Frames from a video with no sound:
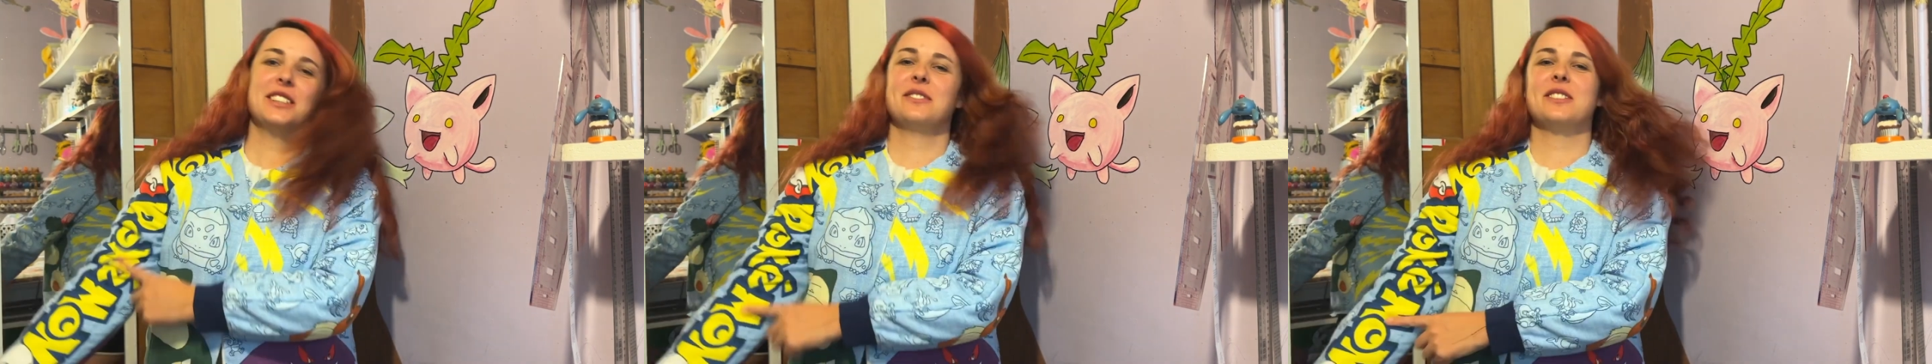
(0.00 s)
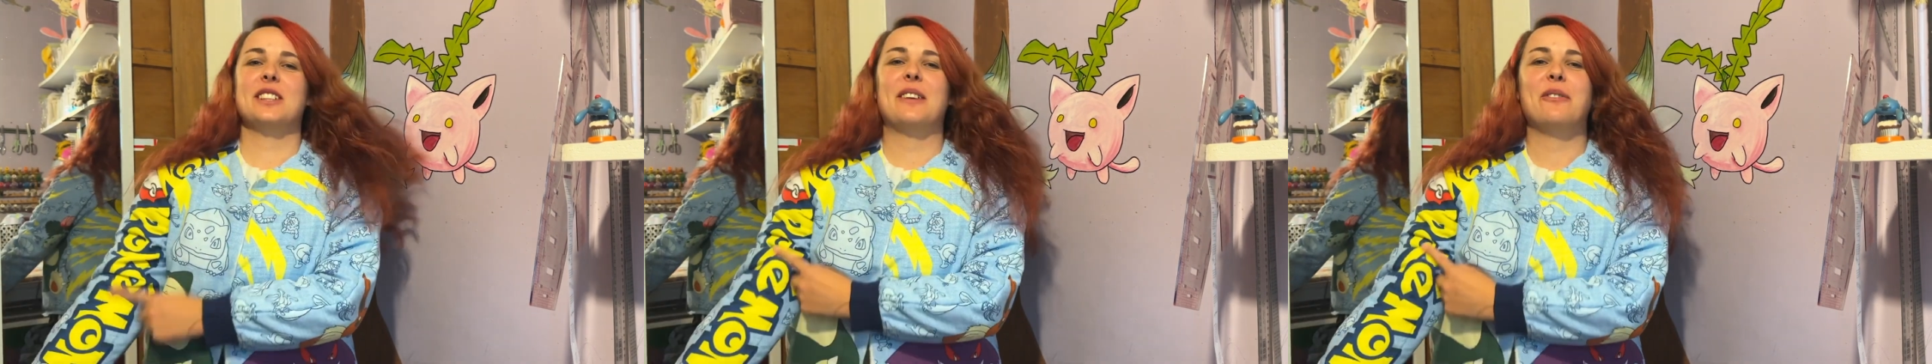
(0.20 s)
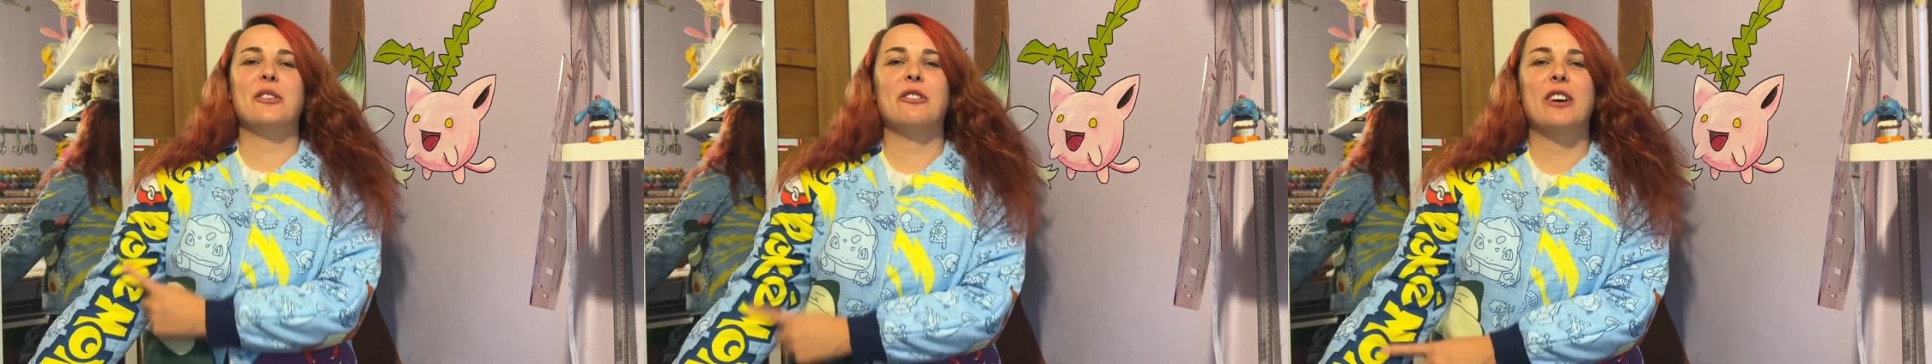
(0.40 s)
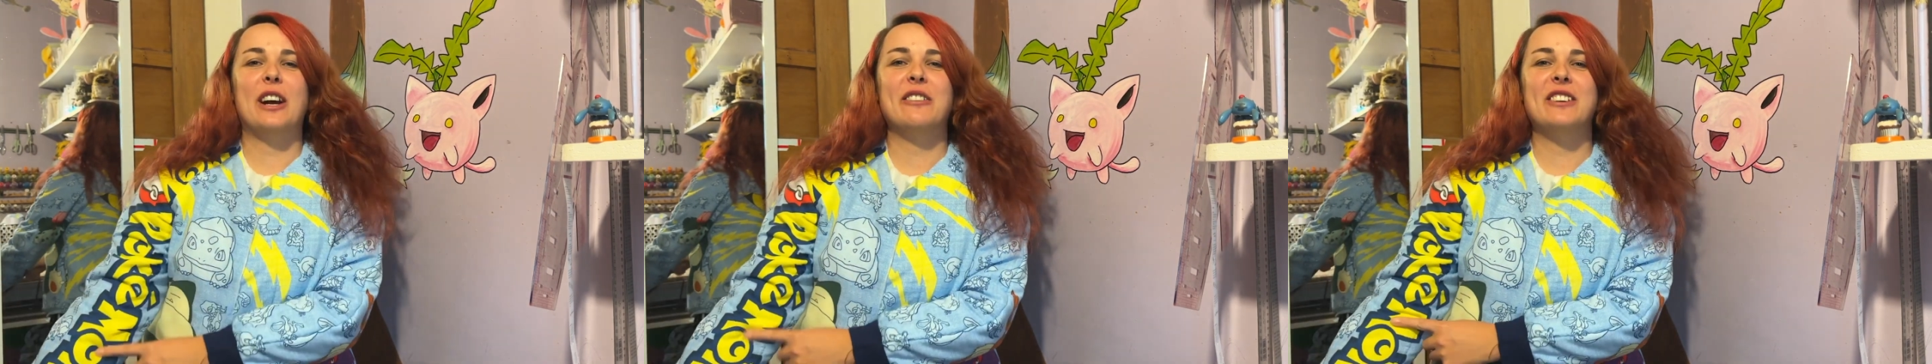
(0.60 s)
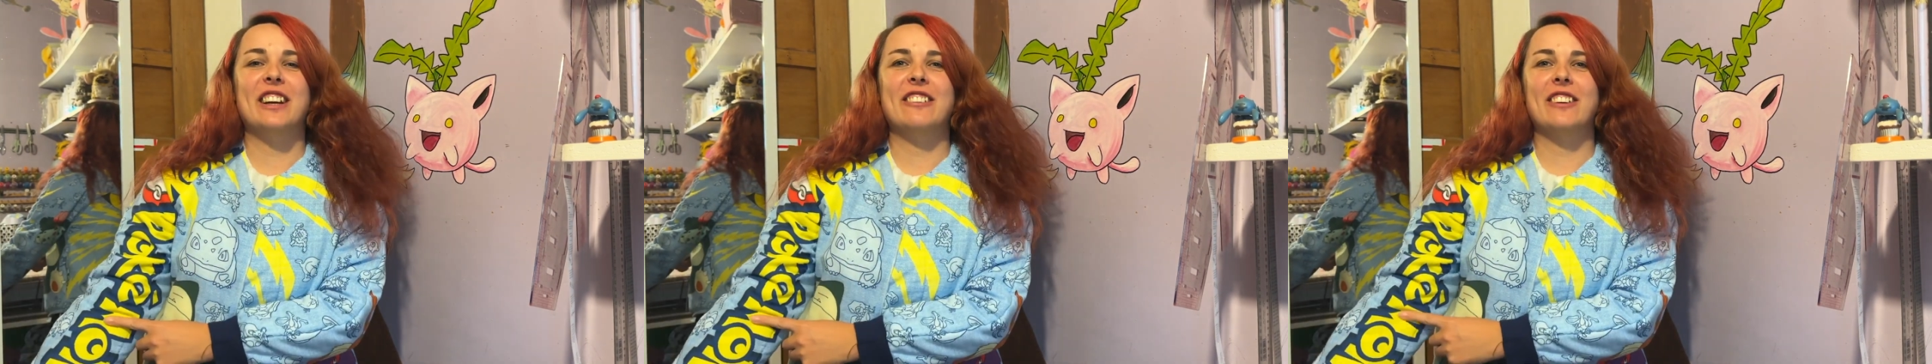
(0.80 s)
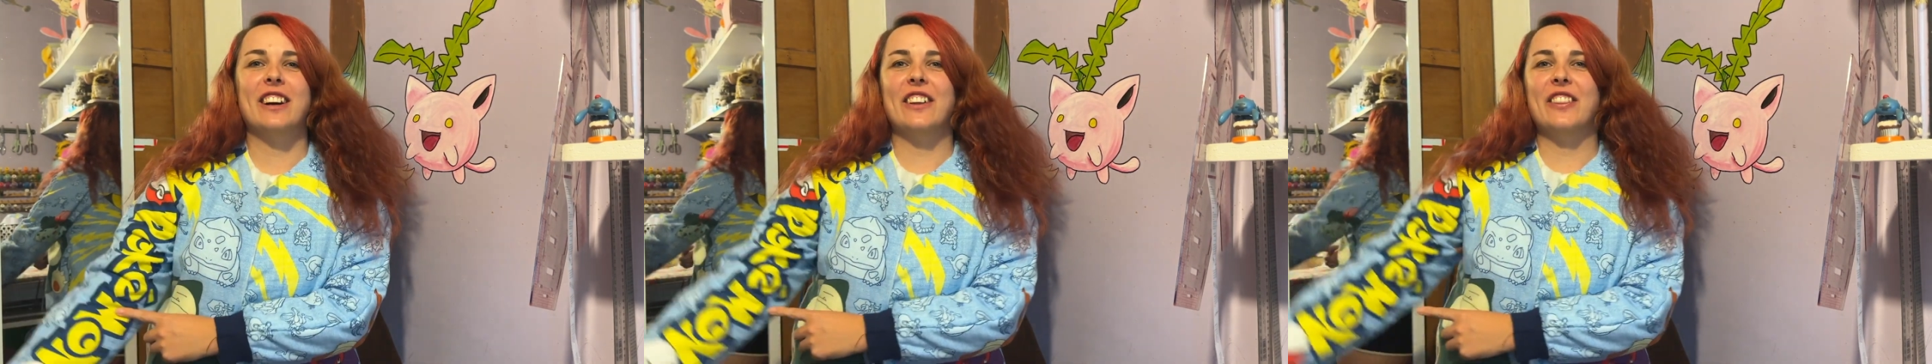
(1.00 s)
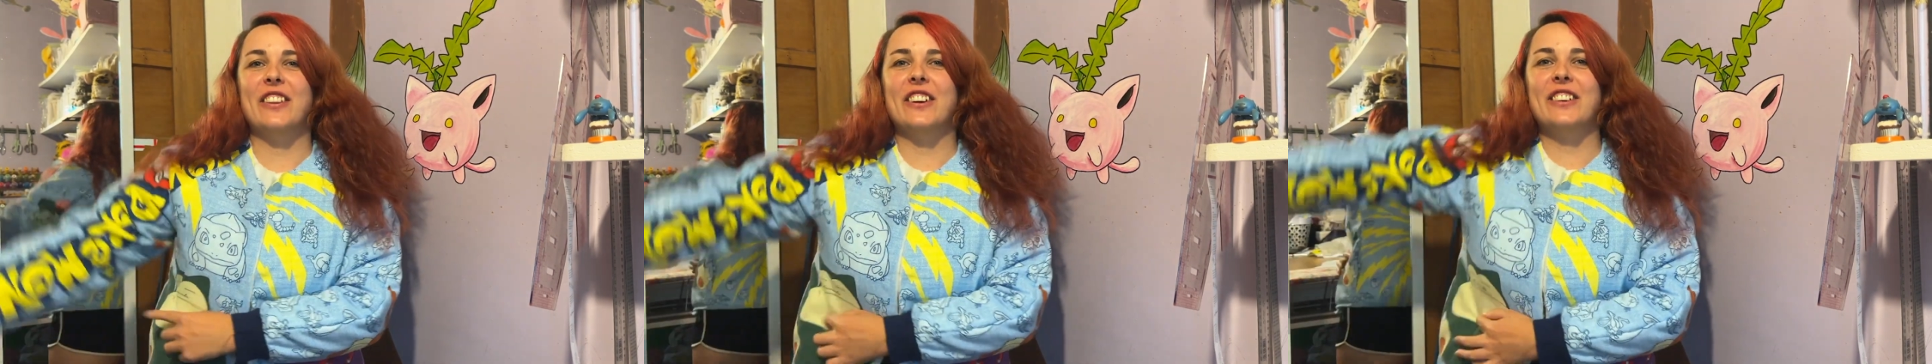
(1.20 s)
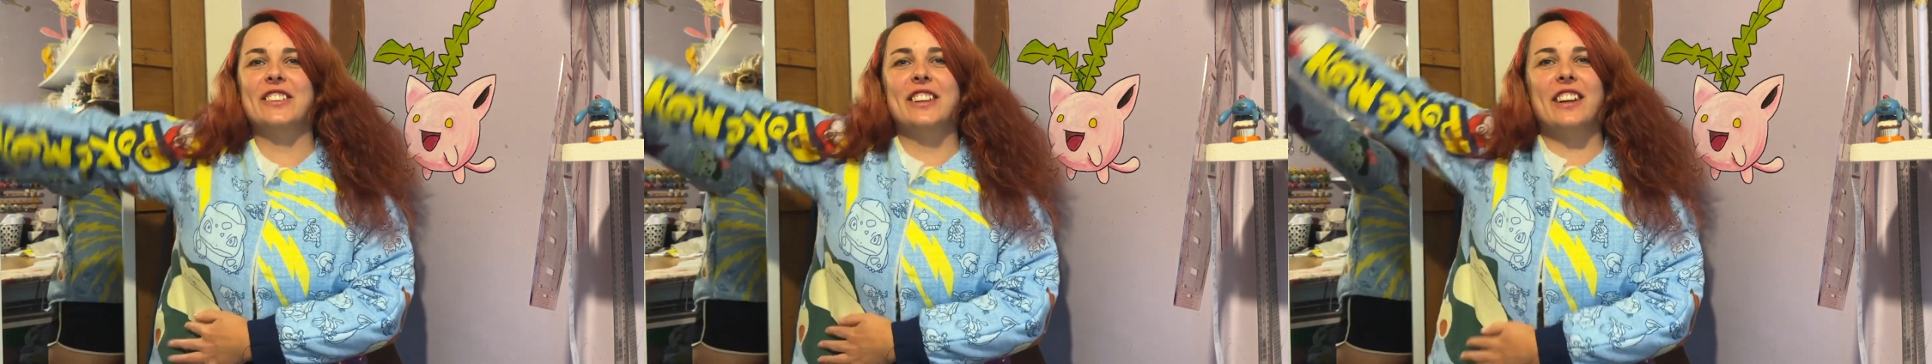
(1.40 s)
was up the right way round
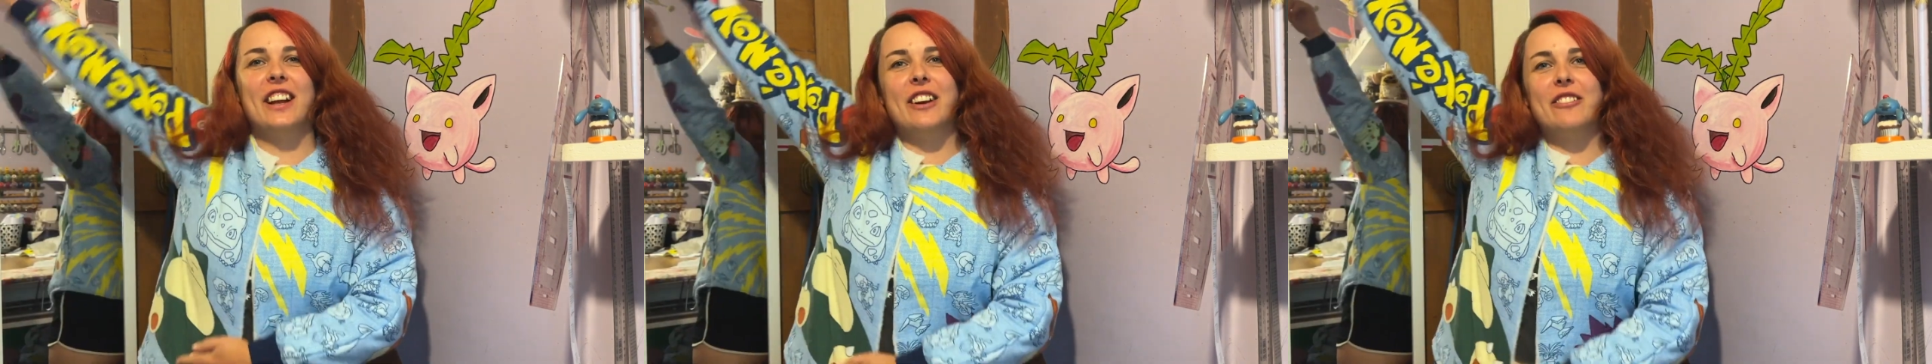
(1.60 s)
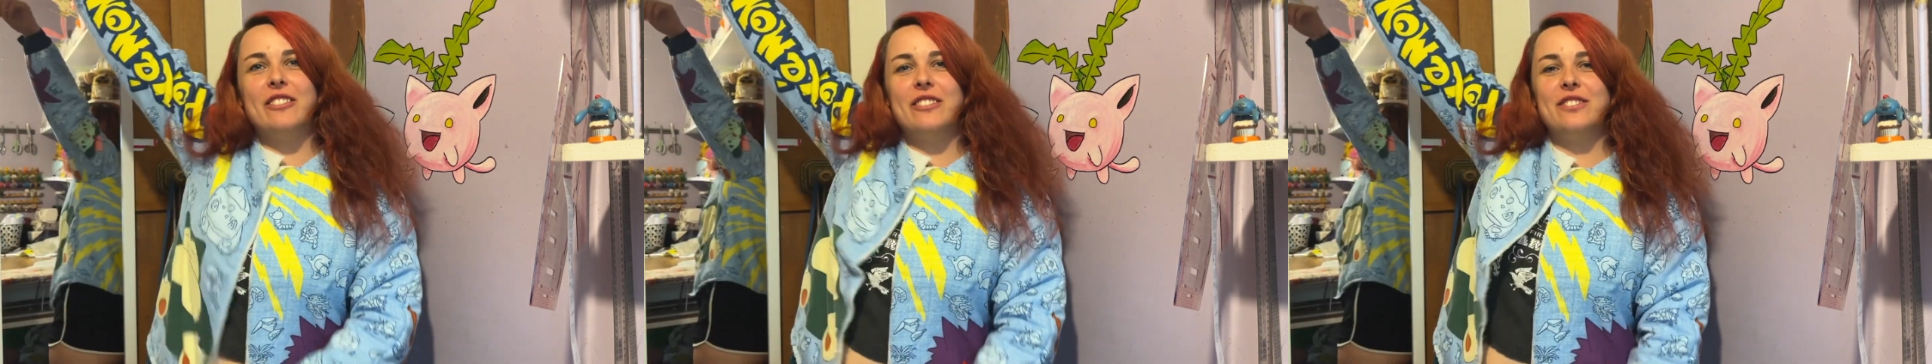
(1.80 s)
though, so like,